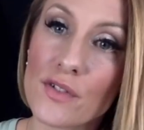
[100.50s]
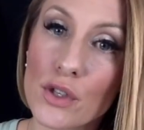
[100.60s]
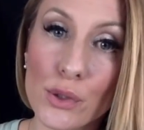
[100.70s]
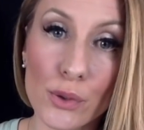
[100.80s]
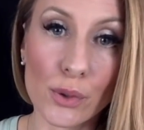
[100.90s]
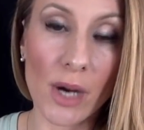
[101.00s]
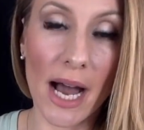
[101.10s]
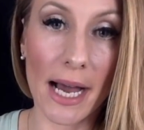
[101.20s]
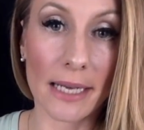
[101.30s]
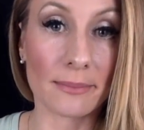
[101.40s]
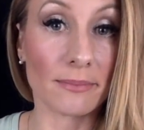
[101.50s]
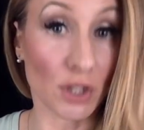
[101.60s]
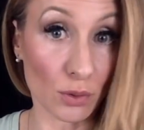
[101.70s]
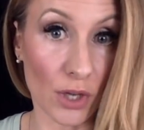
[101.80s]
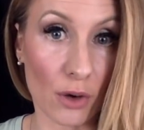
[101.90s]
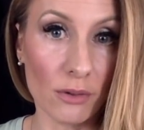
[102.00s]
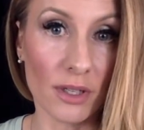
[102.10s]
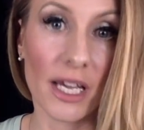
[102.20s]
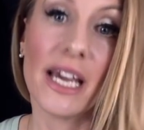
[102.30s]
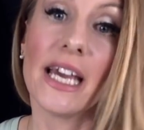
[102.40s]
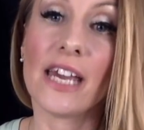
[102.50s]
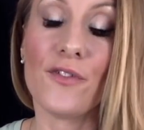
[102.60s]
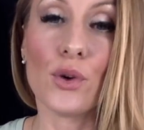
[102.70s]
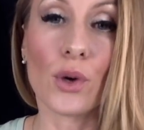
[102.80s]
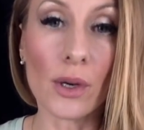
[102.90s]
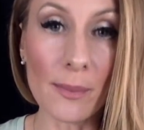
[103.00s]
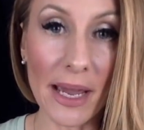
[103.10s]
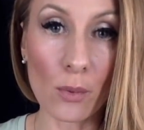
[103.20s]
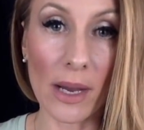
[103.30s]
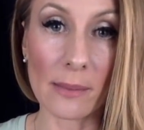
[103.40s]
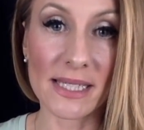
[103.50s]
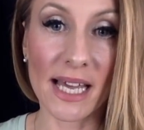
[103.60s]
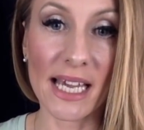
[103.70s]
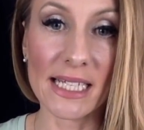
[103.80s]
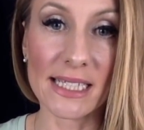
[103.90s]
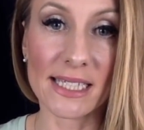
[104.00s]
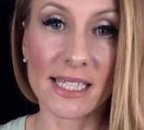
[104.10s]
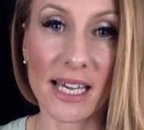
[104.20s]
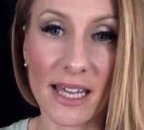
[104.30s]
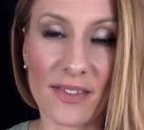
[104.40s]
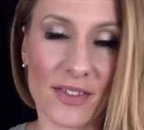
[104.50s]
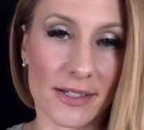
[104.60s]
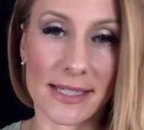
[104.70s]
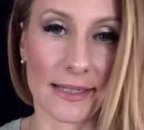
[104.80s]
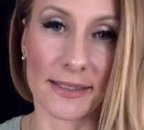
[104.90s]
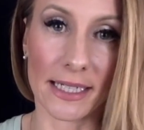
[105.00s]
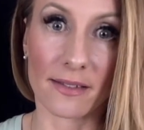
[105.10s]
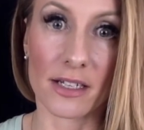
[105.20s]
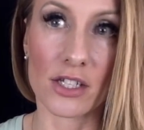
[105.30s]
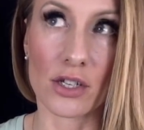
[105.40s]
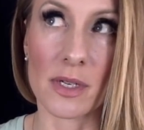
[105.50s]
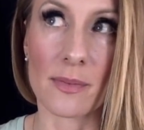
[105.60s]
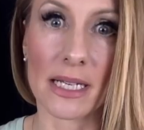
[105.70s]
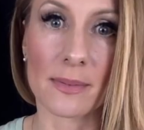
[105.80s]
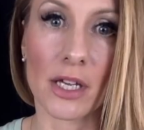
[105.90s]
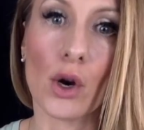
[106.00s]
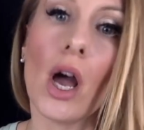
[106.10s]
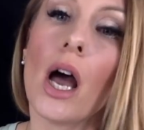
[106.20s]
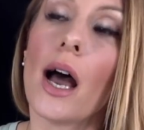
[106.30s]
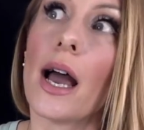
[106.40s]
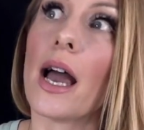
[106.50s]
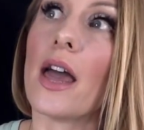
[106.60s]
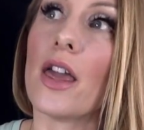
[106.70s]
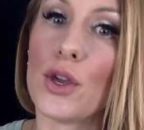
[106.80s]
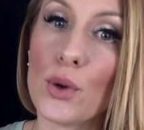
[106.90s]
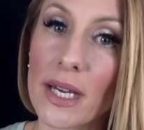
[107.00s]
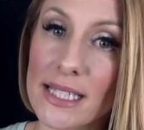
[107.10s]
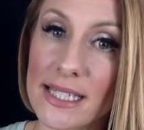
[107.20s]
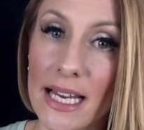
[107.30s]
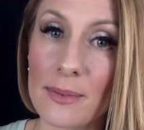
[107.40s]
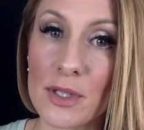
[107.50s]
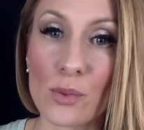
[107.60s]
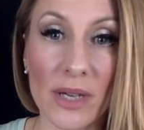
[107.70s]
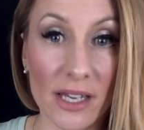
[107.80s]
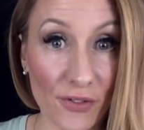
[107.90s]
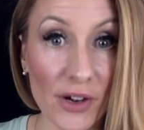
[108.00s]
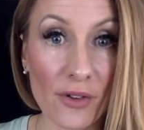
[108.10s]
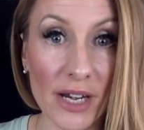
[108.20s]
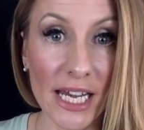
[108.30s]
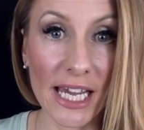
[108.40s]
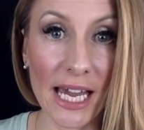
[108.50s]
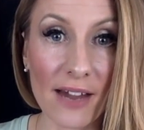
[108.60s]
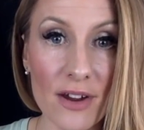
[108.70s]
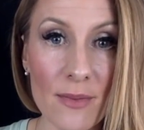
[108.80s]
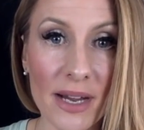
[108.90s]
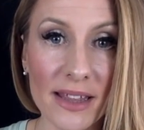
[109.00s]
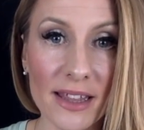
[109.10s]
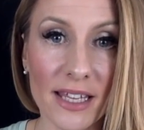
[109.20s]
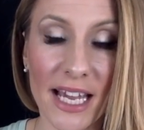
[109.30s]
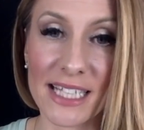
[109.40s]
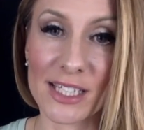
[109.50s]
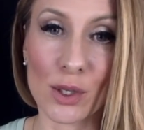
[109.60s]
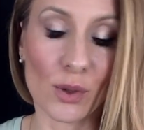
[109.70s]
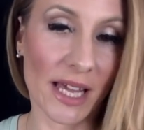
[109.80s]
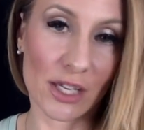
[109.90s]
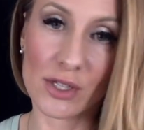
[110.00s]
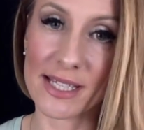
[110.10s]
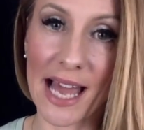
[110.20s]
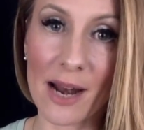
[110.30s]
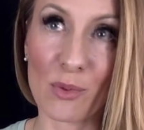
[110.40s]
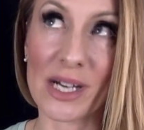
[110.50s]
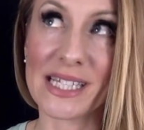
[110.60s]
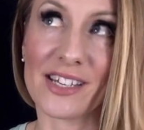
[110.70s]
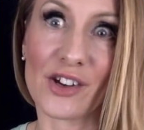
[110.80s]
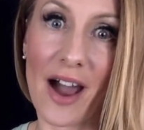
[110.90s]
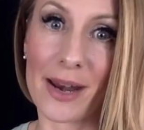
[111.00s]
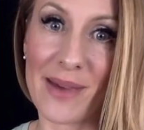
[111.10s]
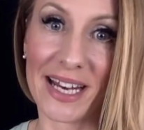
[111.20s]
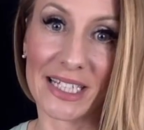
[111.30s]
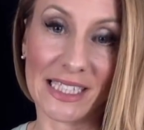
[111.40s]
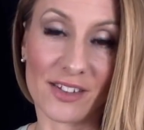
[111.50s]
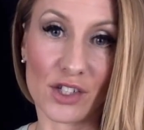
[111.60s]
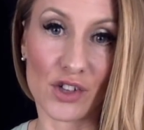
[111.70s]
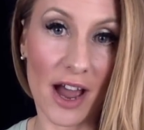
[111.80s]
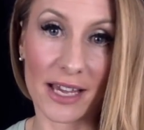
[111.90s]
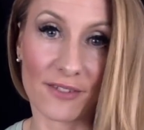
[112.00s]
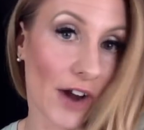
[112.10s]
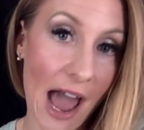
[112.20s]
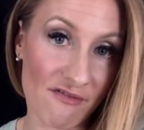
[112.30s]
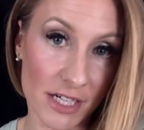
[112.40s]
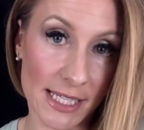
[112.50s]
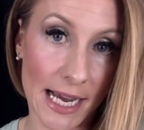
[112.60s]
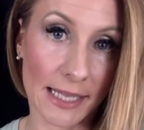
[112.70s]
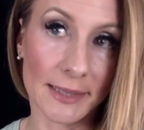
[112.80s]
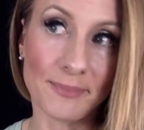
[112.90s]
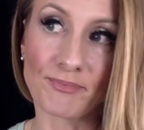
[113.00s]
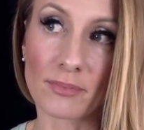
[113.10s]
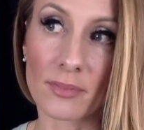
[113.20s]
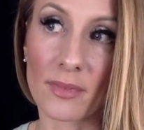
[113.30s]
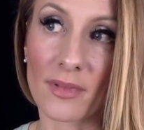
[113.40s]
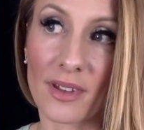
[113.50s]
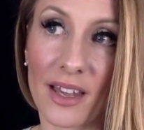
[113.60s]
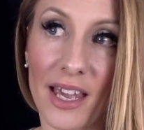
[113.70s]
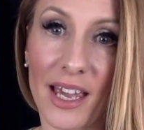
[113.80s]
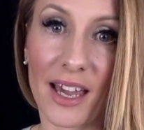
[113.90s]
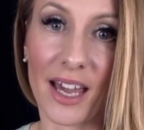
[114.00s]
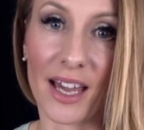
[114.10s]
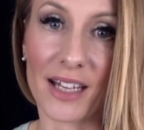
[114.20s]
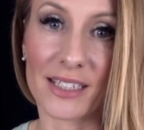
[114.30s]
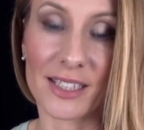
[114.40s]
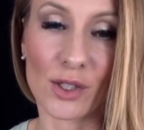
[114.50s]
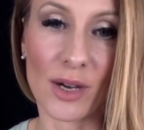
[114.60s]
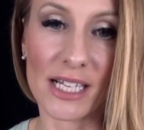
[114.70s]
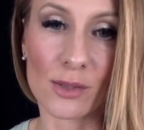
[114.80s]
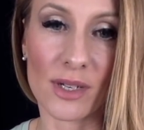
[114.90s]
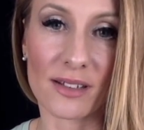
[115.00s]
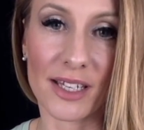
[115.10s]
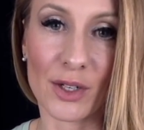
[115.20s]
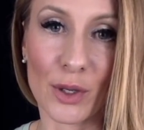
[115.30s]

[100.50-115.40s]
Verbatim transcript: of you who um, don't know, if you go to my website, and there's like a link in the description box below, you can sign up to win a free reading every month. And so like you just sign up once and you're automatically in the drawing for EverStyle. And so I just wanted to let you